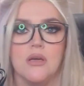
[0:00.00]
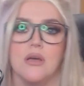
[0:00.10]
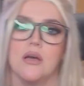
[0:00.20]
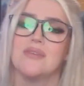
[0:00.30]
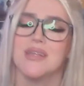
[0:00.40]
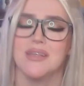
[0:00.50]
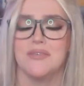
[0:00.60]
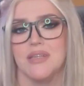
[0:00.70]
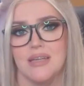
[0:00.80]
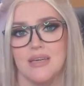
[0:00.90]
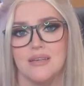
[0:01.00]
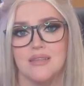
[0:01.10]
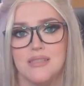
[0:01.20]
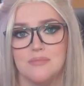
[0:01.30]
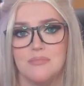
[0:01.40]
I really like
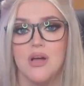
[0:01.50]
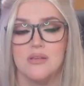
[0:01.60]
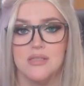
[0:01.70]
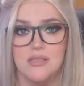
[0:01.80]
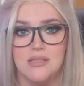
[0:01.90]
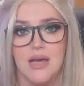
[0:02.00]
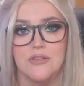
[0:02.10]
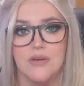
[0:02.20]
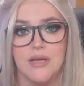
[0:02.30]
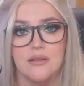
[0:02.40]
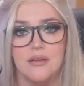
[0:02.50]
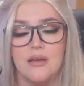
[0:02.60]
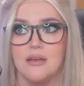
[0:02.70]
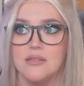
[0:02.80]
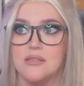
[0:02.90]
this because it's hydrating and
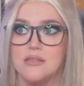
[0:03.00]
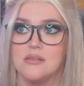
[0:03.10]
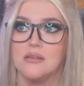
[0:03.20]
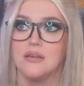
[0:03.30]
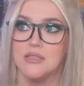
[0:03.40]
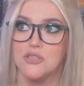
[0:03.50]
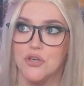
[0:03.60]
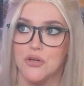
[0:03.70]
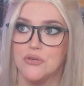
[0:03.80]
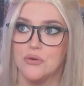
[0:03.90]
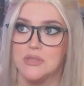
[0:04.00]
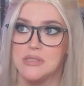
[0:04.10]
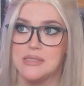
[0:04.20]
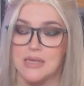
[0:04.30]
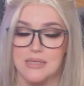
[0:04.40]
it's good on
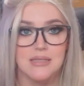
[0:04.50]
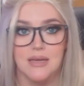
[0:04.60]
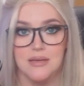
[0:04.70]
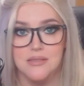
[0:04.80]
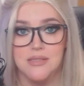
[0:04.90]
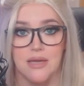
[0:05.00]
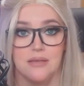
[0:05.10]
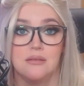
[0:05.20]
sensitized skin.